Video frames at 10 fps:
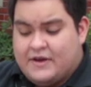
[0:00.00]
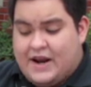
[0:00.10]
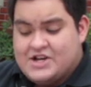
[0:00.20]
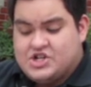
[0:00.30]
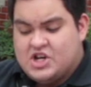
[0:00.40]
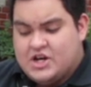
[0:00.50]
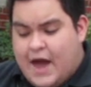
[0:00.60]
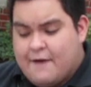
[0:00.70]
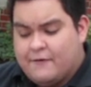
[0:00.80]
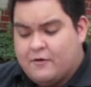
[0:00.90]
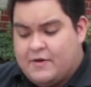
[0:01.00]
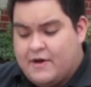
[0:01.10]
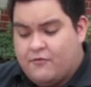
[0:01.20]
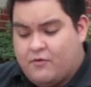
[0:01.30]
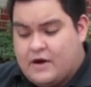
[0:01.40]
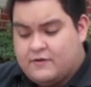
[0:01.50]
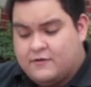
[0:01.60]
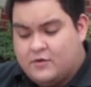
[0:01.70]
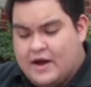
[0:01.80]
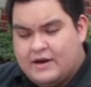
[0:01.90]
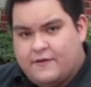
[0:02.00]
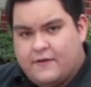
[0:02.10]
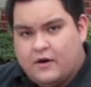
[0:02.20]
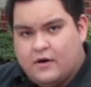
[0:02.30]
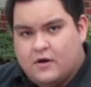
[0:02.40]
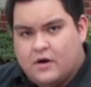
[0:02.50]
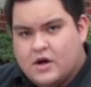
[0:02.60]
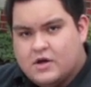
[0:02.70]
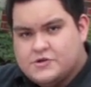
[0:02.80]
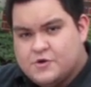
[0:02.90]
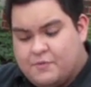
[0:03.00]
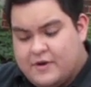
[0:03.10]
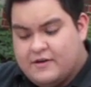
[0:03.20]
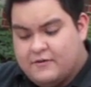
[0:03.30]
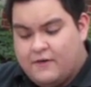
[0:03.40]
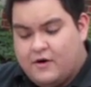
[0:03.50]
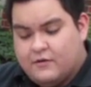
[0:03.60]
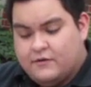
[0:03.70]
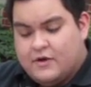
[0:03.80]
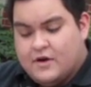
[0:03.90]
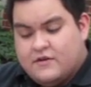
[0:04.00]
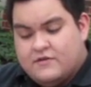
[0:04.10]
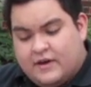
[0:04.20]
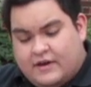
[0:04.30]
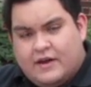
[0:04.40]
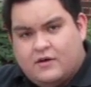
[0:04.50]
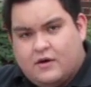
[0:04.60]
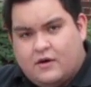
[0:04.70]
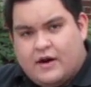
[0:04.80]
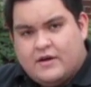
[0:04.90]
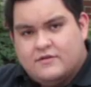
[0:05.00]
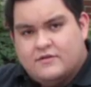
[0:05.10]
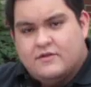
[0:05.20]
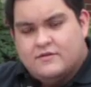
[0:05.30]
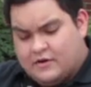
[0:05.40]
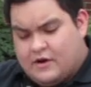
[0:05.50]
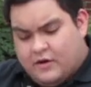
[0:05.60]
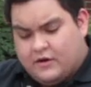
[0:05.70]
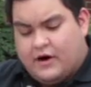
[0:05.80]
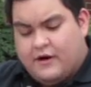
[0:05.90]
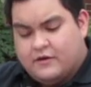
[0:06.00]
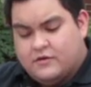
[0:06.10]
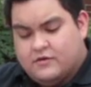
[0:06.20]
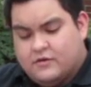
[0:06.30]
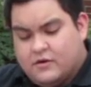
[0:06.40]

I should never be afraid to do anything, to be involved, to get good grades, to go to college.